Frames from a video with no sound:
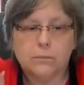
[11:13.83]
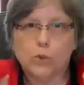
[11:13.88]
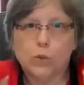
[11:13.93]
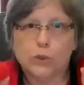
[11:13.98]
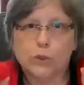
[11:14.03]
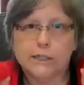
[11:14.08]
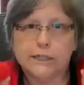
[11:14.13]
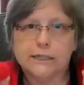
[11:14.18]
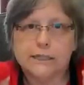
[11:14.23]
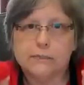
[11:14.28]

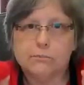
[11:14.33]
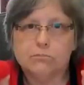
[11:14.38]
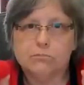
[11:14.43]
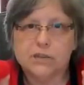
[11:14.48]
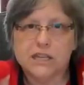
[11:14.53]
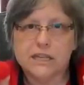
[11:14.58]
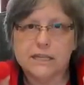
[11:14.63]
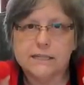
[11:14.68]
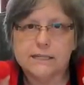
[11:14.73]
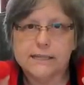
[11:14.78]
wooden
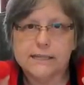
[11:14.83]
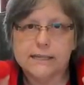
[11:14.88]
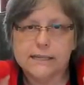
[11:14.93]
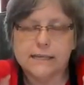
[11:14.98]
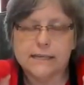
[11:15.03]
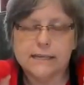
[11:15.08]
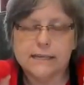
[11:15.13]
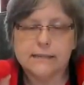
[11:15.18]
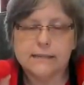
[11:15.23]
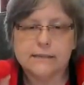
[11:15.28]
beads
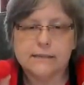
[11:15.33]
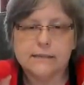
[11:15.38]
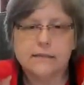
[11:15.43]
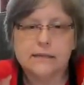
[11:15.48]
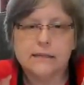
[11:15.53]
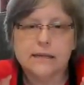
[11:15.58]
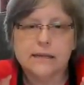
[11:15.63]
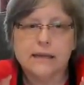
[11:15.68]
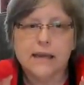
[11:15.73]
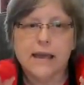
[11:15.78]
in it,
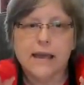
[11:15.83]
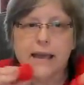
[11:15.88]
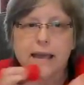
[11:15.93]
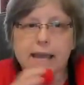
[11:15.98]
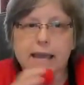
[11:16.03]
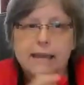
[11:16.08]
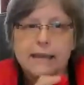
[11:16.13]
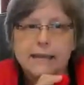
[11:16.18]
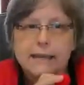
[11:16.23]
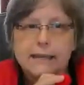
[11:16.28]

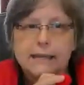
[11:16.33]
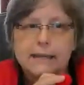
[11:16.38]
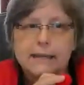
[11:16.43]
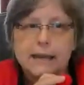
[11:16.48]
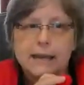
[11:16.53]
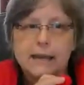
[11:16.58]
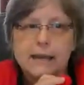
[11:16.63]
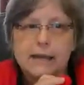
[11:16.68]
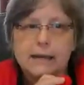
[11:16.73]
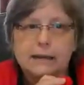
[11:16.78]
and
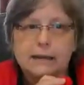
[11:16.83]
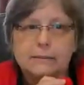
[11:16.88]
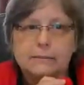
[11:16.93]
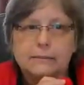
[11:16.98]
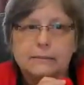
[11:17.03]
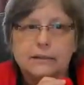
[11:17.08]
I